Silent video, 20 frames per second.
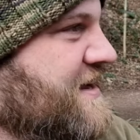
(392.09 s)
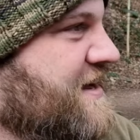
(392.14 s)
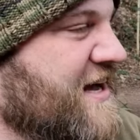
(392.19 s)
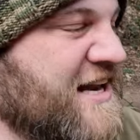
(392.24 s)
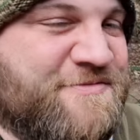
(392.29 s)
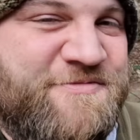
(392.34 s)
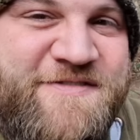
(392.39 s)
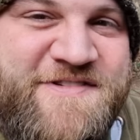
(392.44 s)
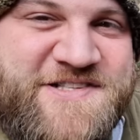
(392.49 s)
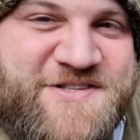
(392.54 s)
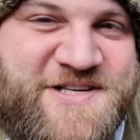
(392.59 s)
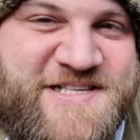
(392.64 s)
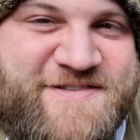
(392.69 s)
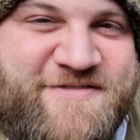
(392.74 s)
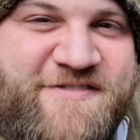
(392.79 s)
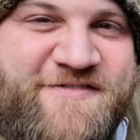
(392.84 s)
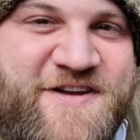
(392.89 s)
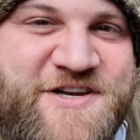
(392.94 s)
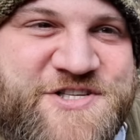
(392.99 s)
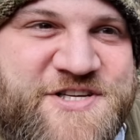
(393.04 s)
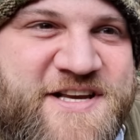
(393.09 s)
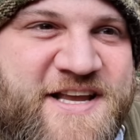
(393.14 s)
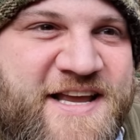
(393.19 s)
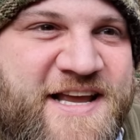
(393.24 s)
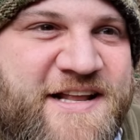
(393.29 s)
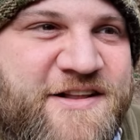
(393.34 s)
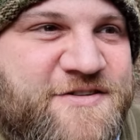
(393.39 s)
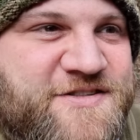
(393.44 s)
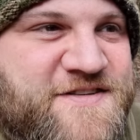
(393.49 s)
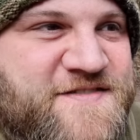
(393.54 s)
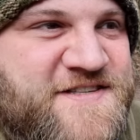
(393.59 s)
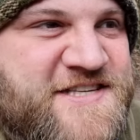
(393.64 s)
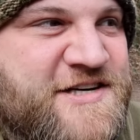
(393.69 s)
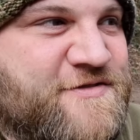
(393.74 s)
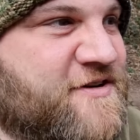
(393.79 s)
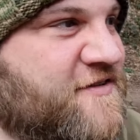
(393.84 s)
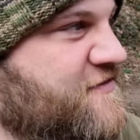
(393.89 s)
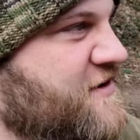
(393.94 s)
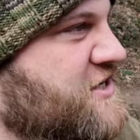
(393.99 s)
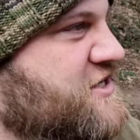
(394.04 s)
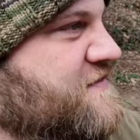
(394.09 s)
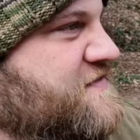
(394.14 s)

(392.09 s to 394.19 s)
Anyway, there's lots of other fish in here, lots of silverfish.